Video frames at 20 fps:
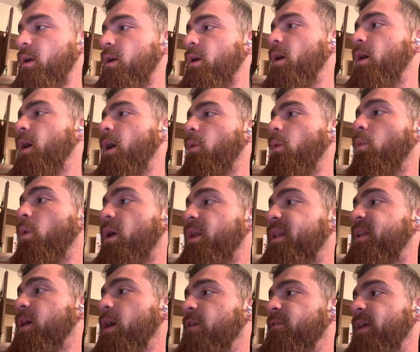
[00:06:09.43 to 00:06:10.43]
All right, one
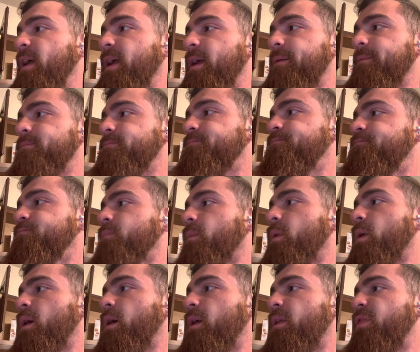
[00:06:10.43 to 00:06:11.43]
serving,
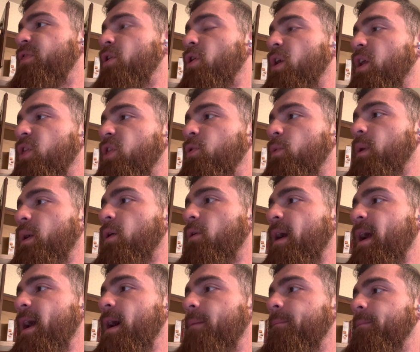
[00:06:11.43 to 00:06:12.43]
33
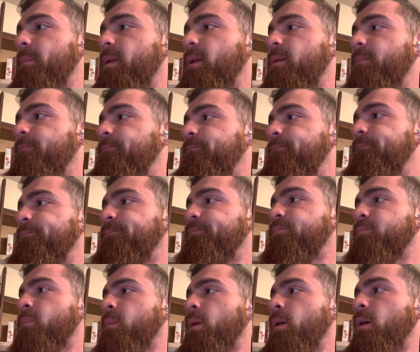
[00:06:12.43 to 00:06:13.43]
grams.
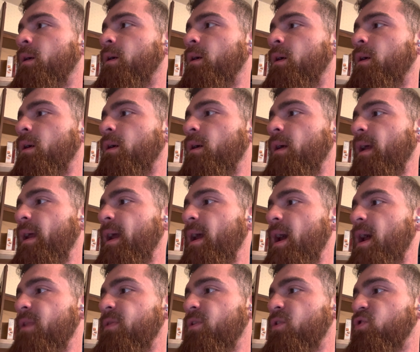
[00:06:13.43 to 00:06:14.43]

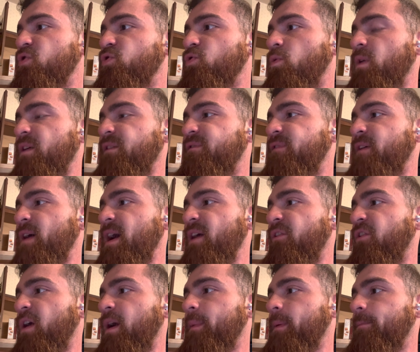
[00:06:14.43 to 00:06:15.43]
And there's 25
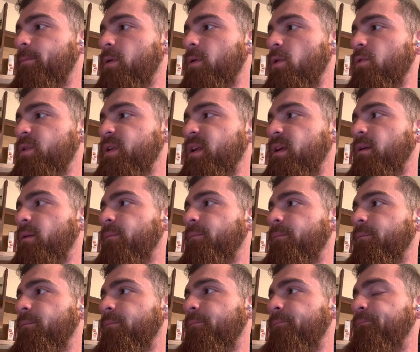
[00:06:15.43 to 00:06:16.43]
grams of protein
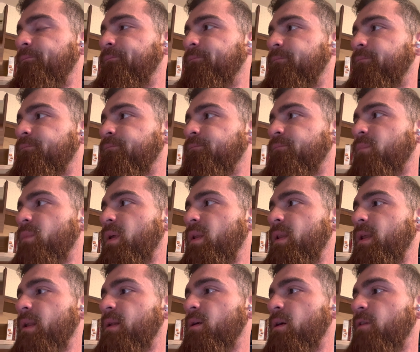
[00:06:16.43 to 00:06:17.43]
in
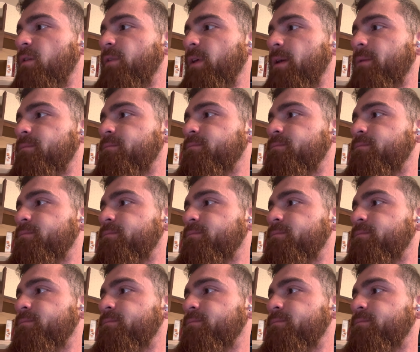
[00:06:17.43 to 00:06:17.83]
that serving.